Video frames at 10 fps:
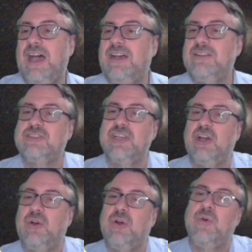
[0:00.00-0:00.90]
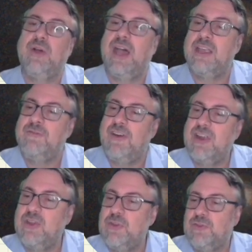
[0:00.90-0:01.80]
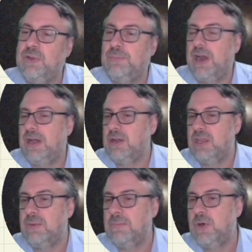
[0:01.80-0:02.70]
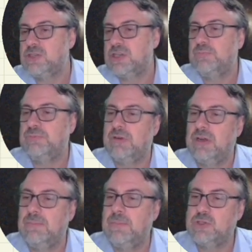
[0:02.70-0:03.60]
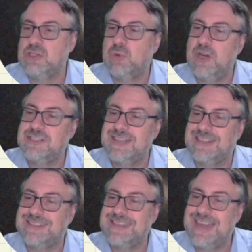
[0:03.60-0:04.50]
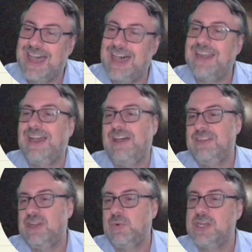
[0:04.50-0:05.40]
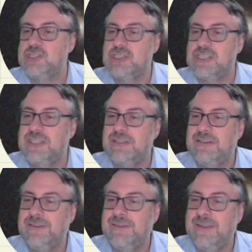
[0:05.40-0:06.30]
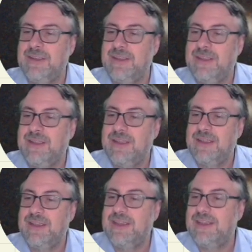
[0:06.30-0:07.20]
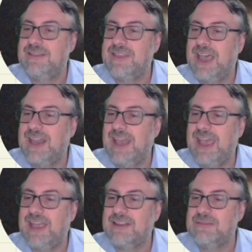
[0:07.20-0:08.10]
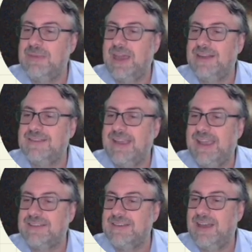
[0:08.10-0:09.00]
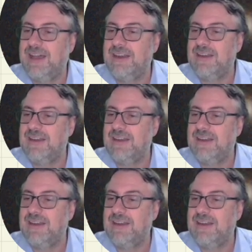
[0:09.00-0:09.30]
So a very useful motion equation that's not on the equation sheet is that x minus x naught